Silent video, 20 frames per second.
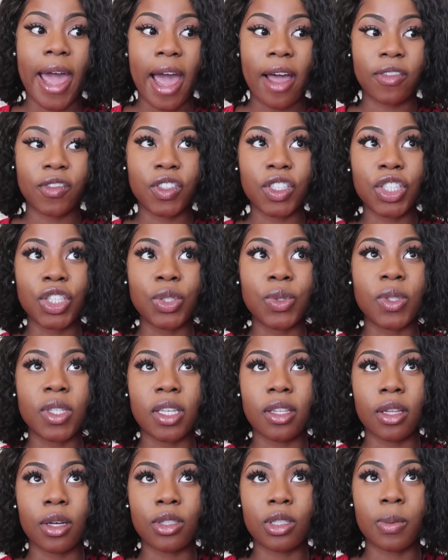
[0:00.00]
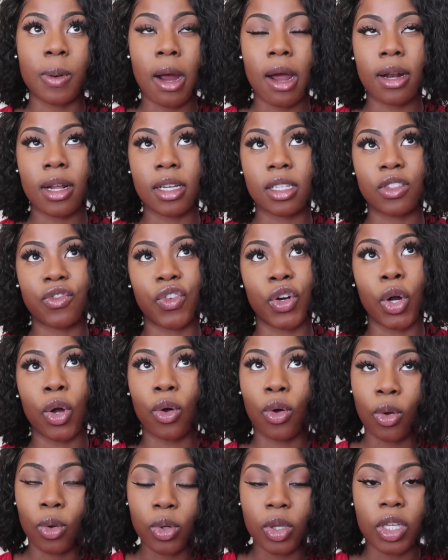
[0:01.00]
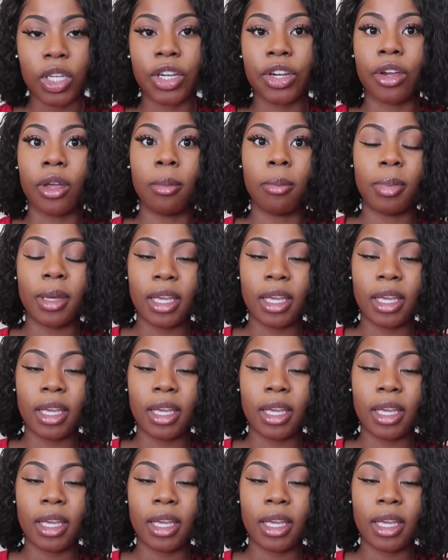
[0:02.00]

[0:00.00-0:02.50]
after using those products for a whole year and